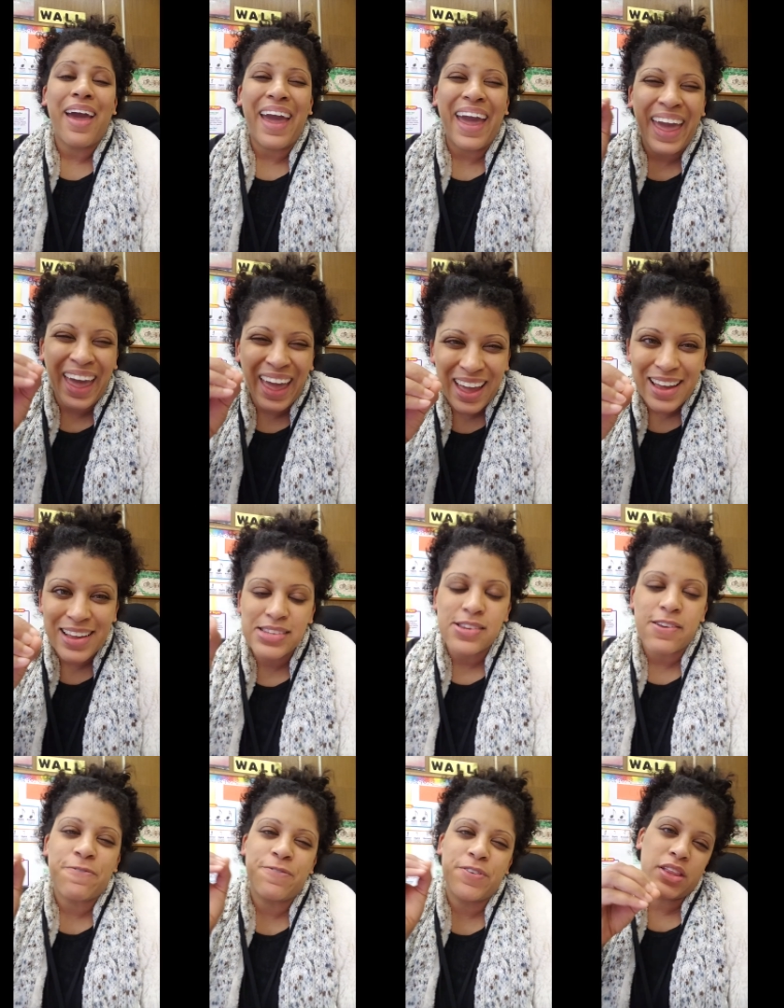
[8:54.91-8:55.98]
and
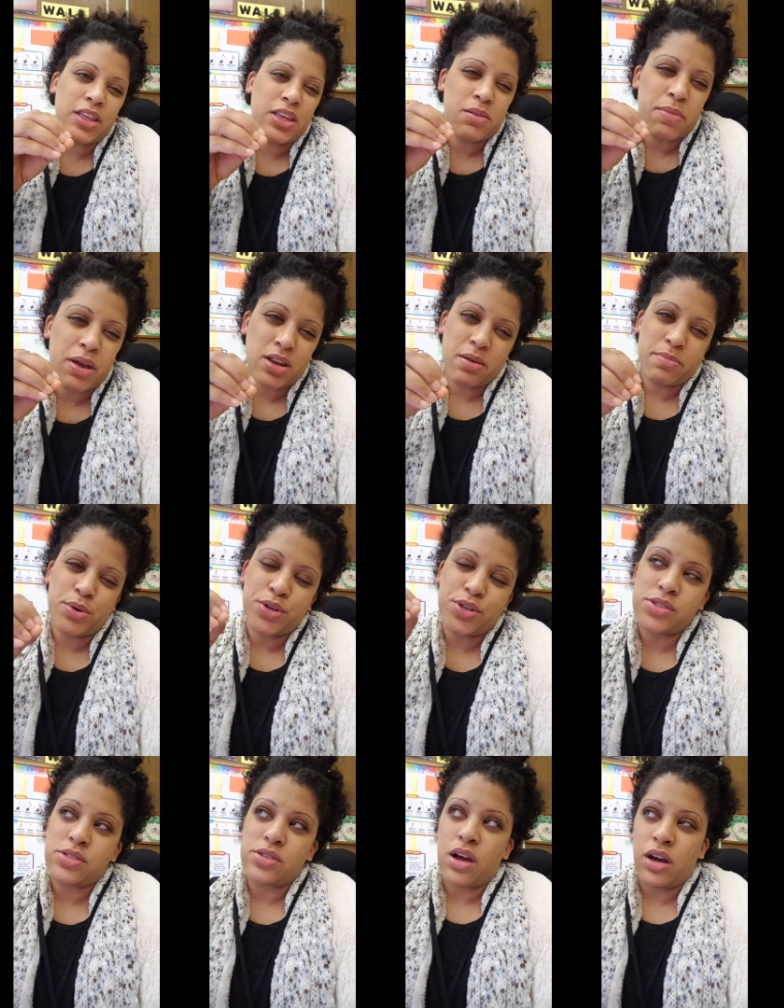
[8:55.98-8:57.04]
filling in my
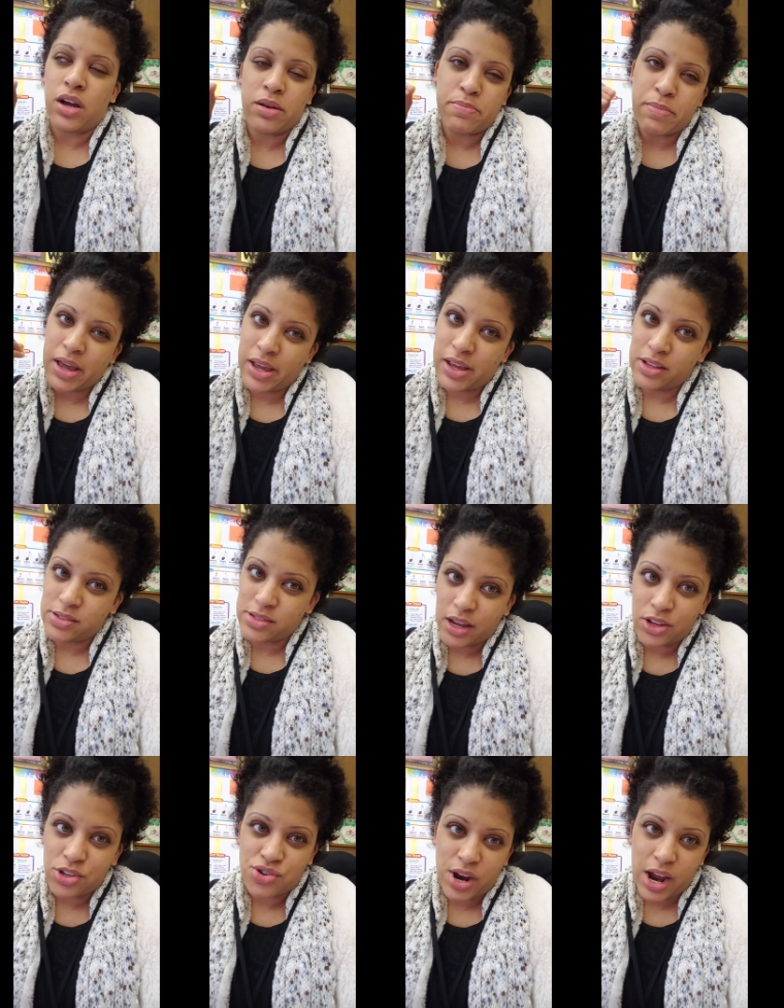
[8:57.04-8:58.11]
numbers on my
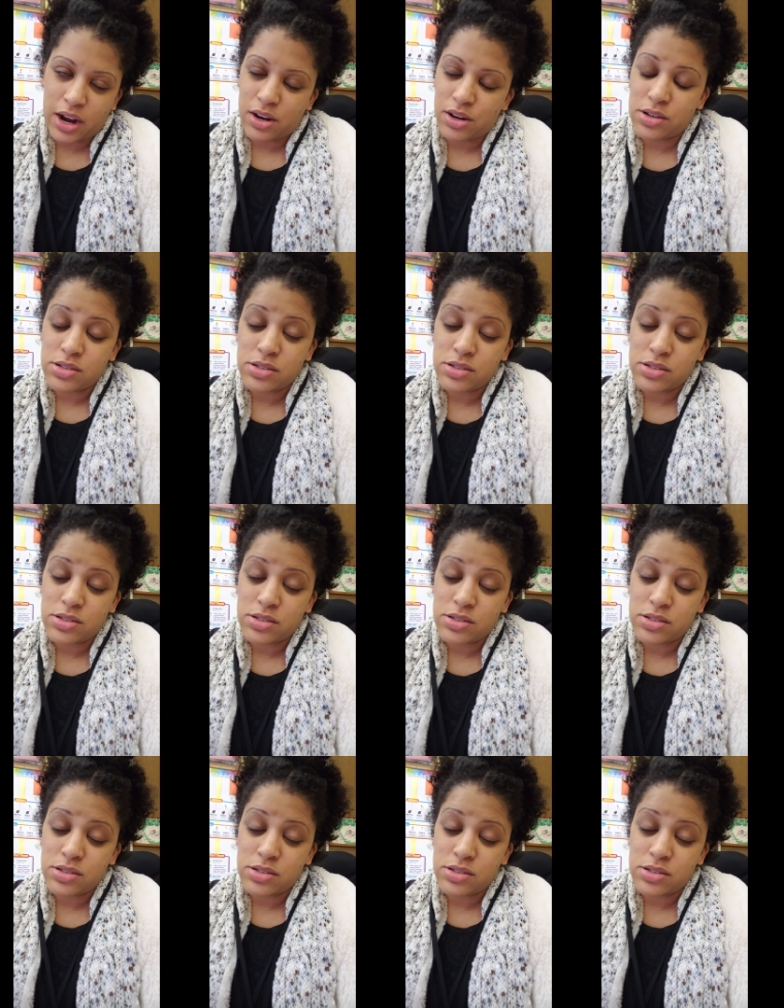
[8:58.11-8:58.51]
debt tracker.